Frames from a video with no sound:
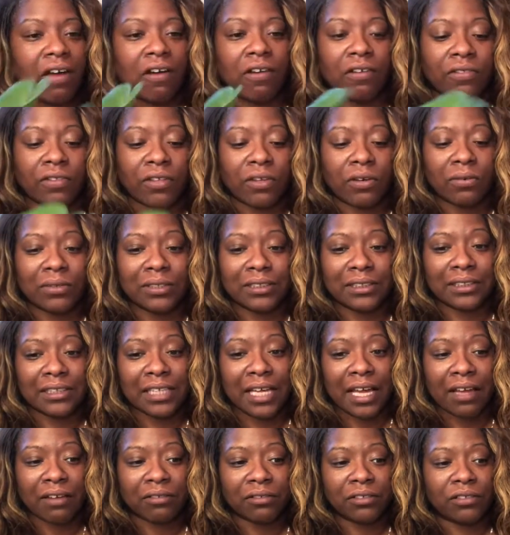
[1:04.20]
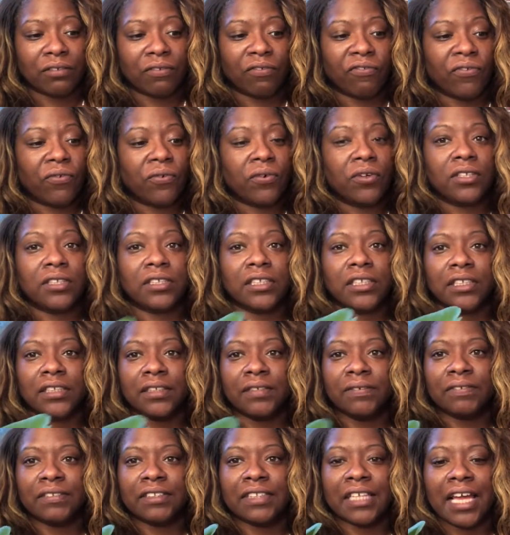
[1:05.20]
although it's down to 4
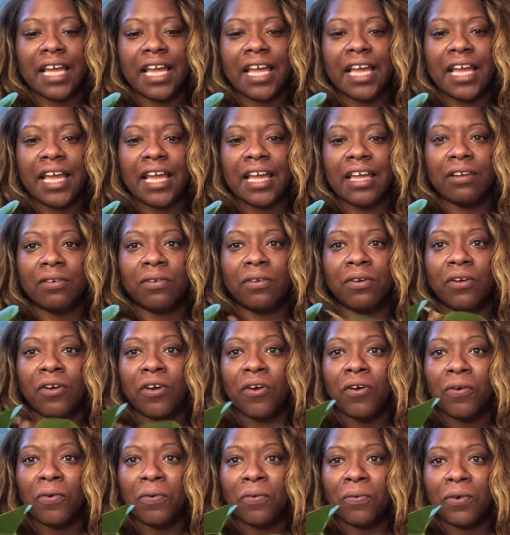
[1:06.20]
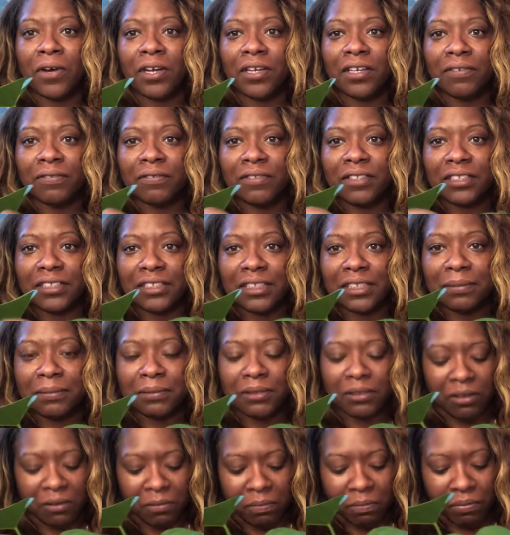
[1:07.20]
leaves and one of the
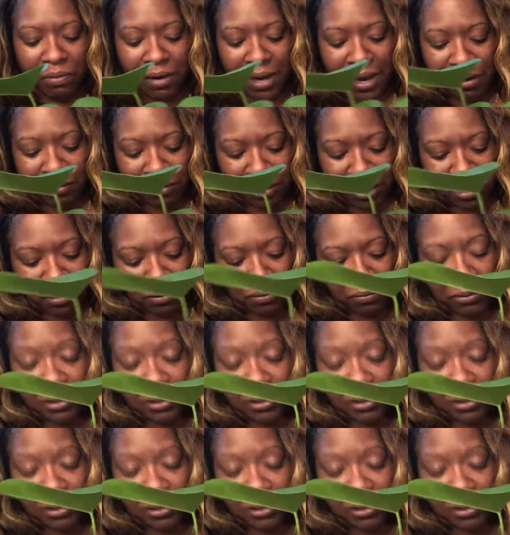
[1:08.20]
tips are browning,